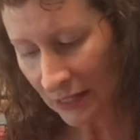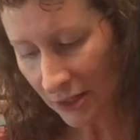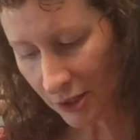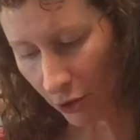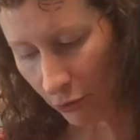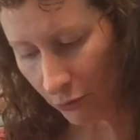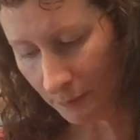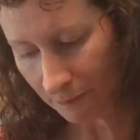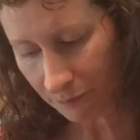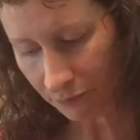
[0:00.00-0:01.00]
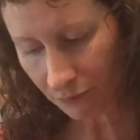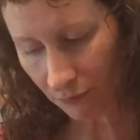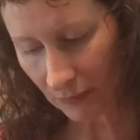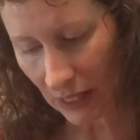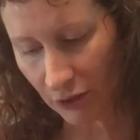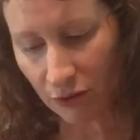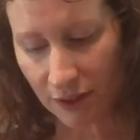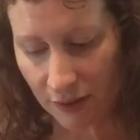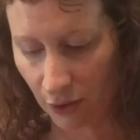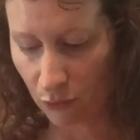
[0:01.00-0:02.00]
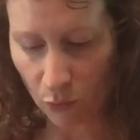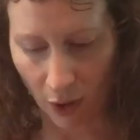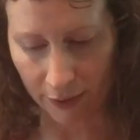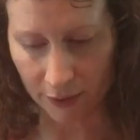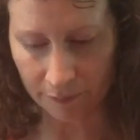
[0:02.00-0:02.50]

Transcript: So I use distilled water,